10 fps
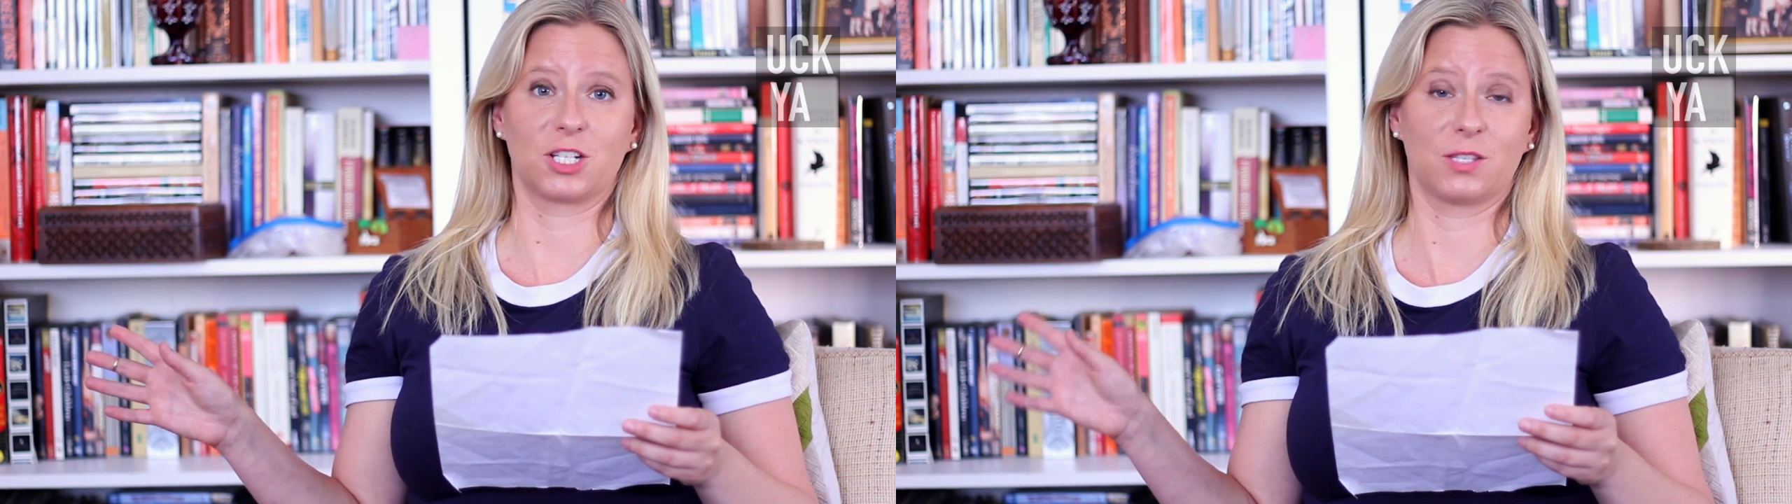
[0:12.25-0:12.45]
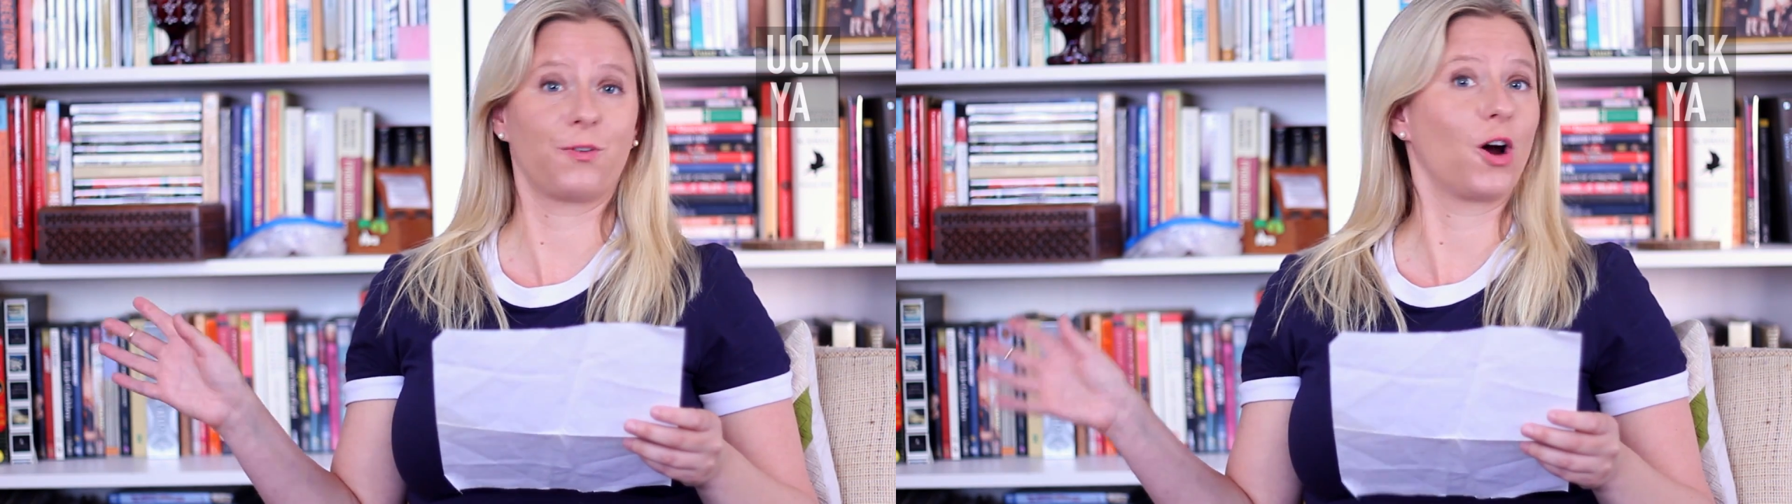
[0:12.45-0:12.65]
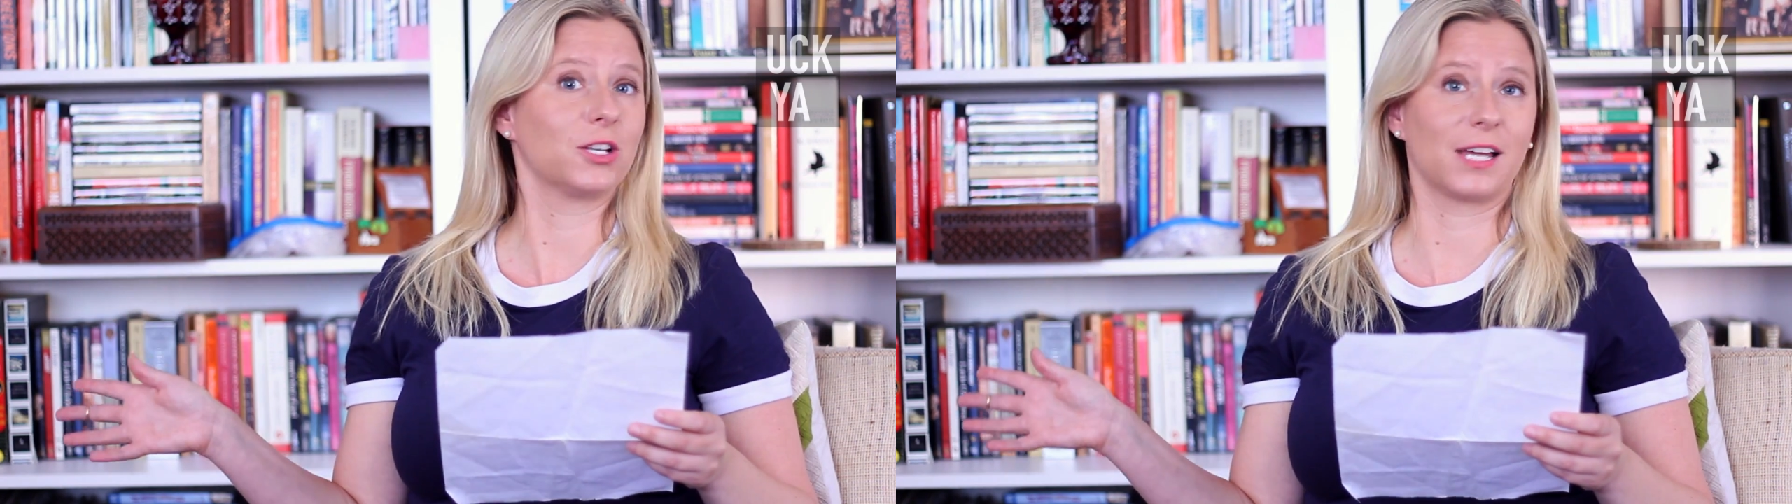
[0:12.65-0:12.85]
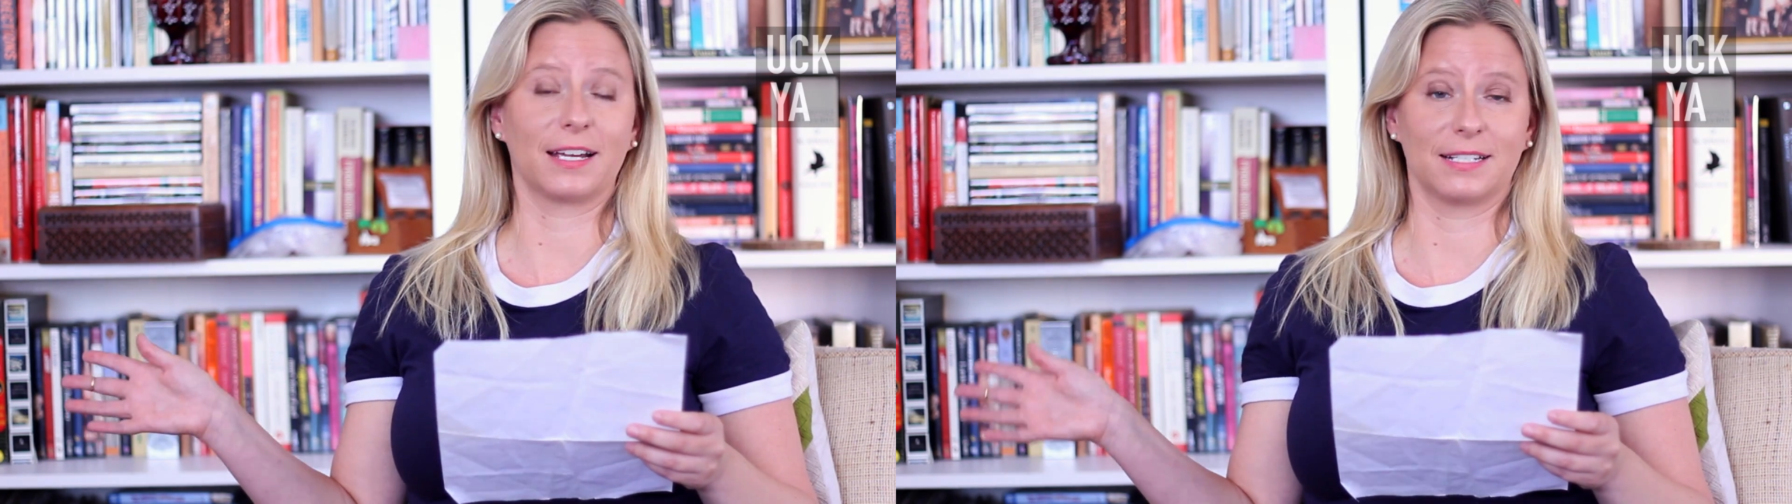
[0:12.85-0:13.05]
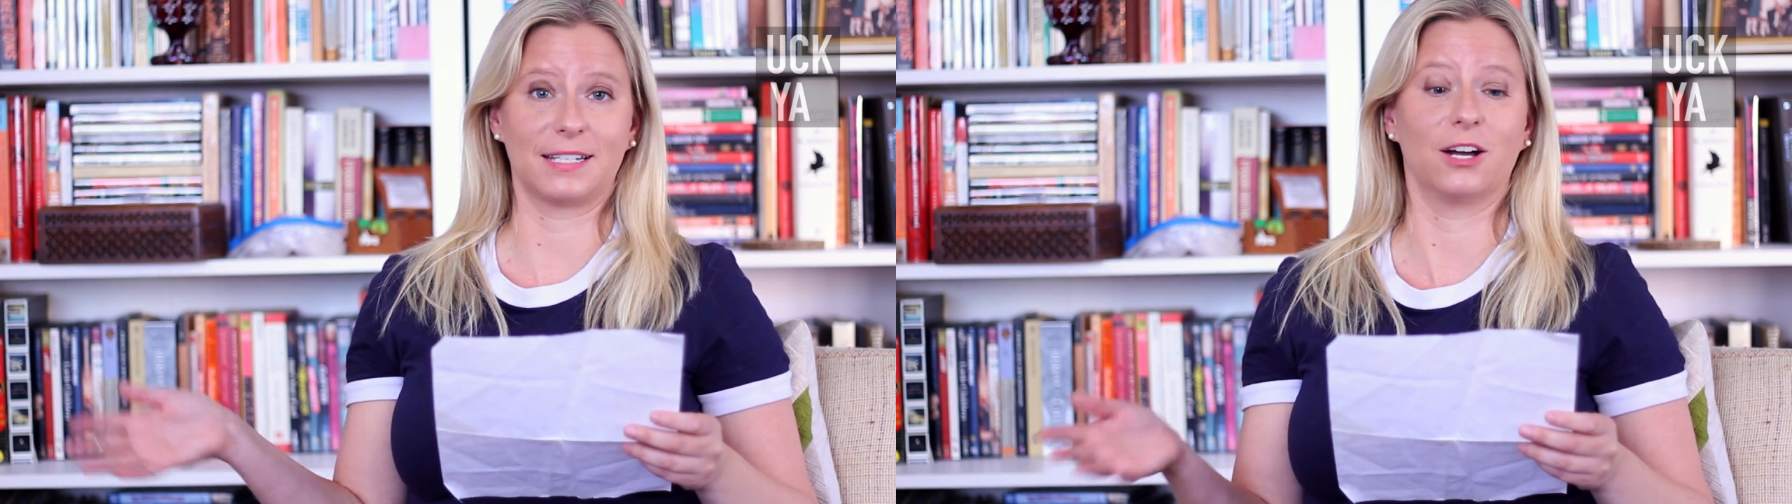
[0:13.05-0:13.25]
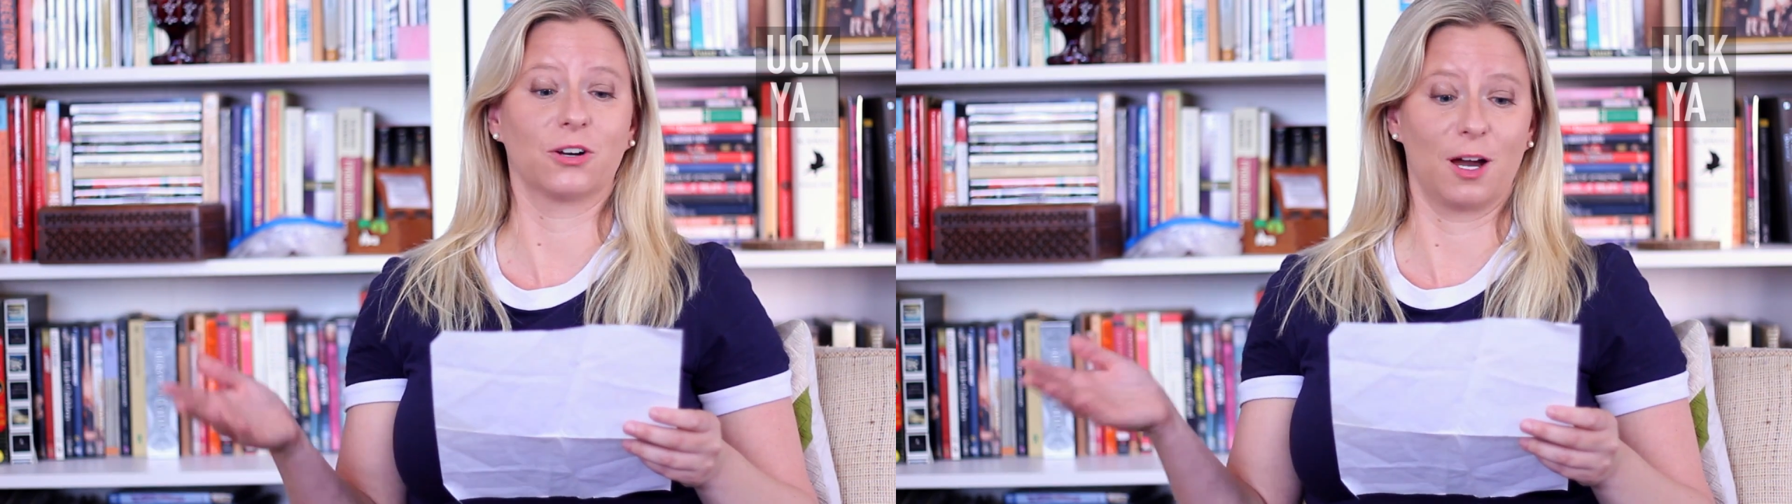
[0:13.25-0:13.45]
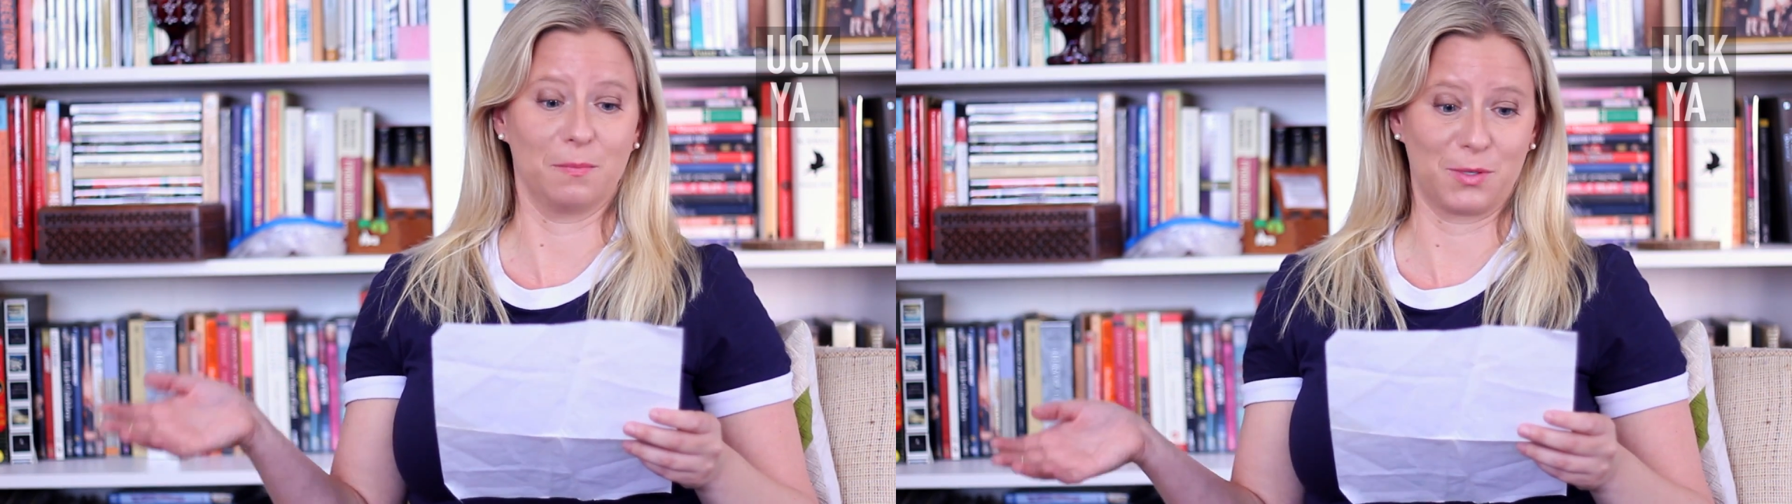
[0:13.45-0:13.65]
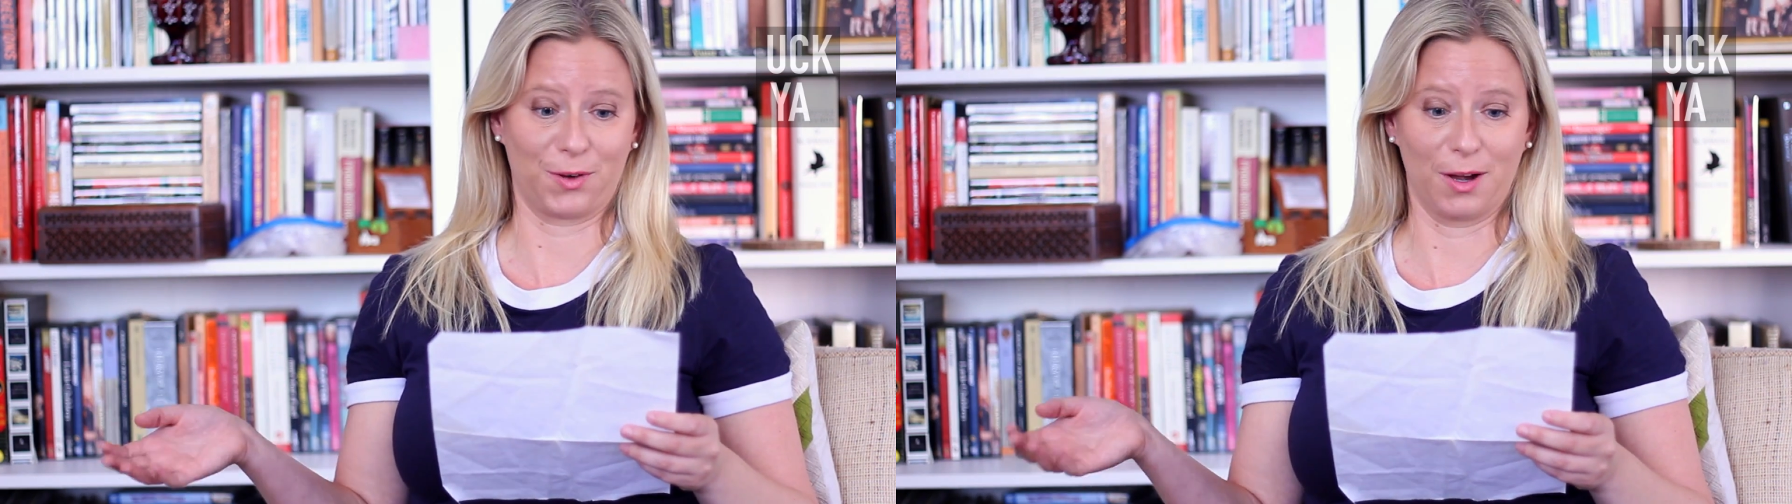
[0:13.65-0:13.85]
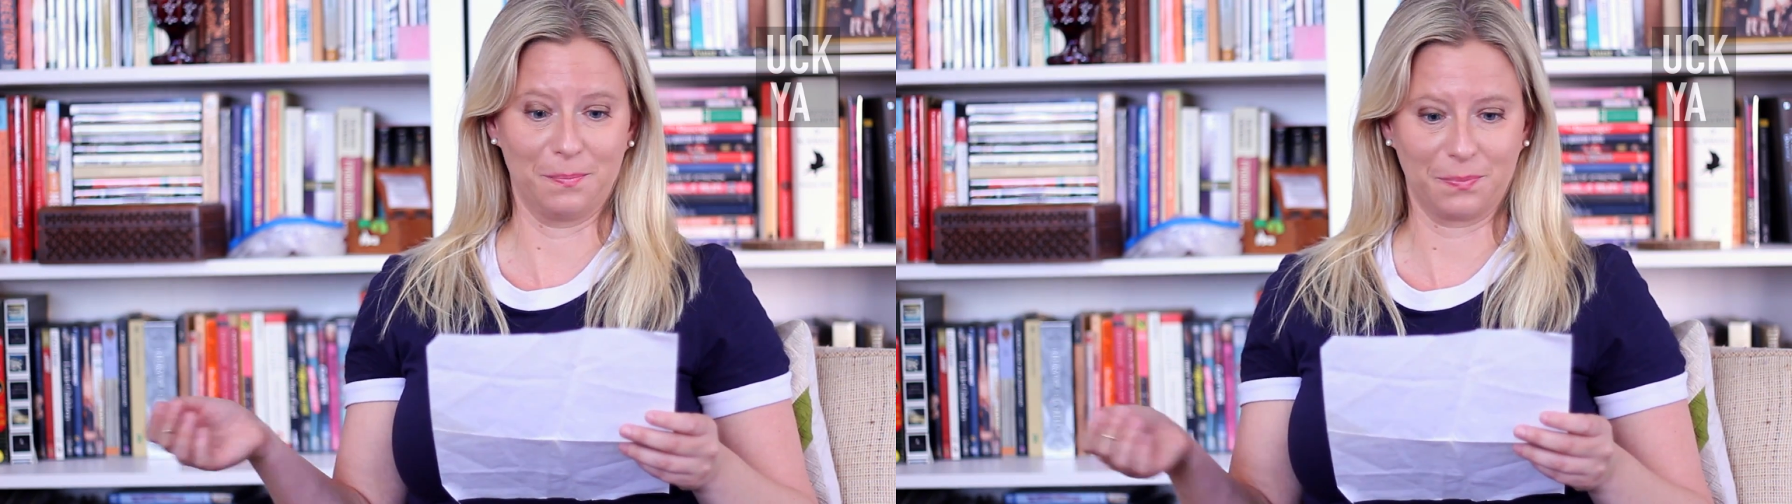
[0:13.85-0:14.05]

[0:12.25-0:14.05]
as far as I can tell, comes from.